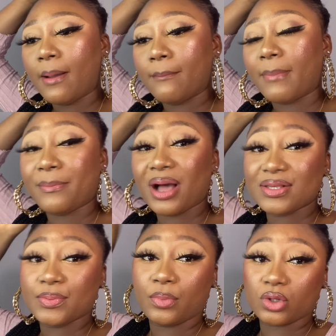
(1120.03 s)
my
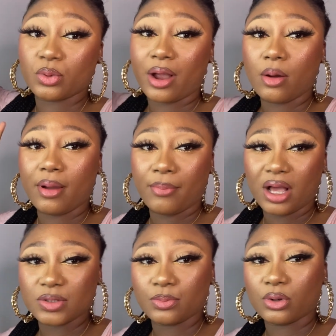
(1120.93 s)
passports where i got my
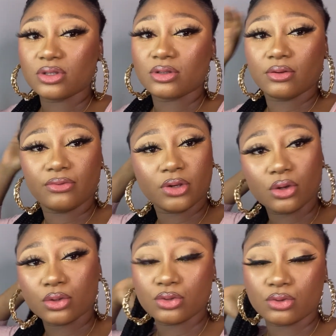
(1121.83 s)
passports
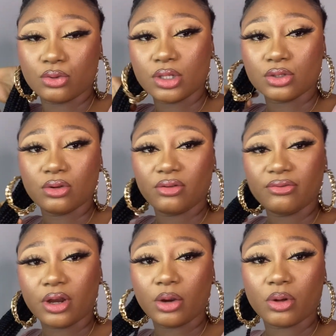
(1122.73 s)
video too is doing
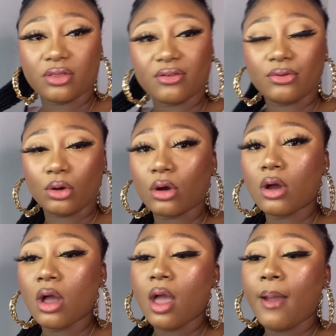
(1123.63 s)
very well the vlog
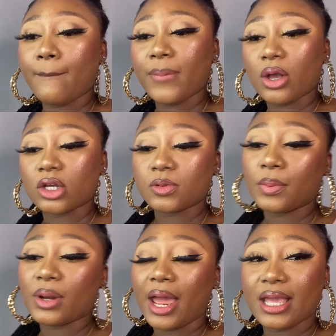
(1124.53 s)
because
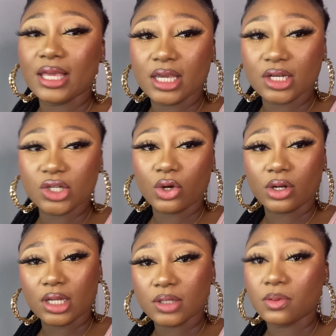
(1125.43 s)
people are engaging
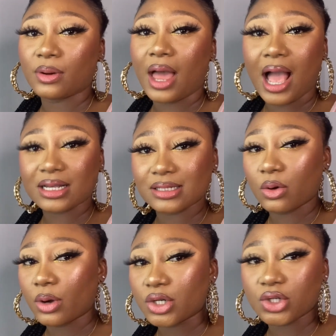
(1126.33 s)
on it people are asking
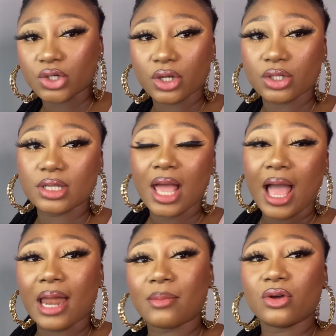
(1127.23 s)
questions
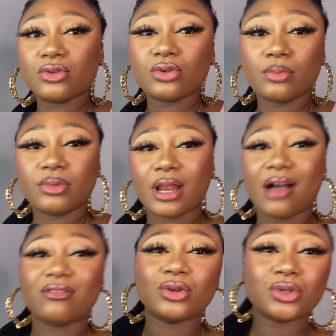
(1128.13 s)
and i'm also been
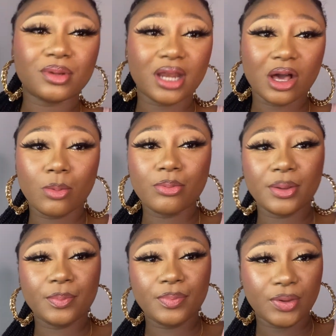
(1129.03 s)
i've also been
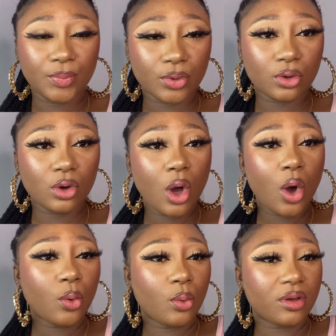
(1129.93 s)
helping people
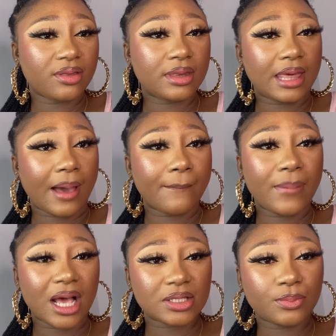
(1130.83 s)
with their
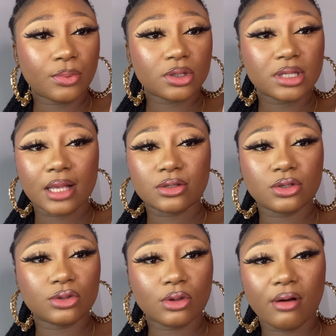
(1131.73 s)
passports and
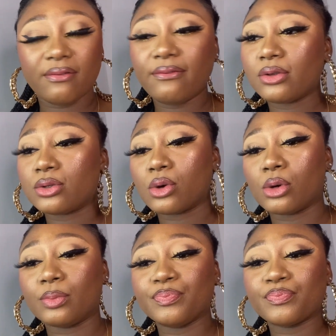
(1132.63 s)
stuff
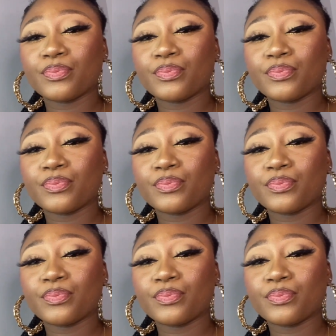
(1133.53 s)
so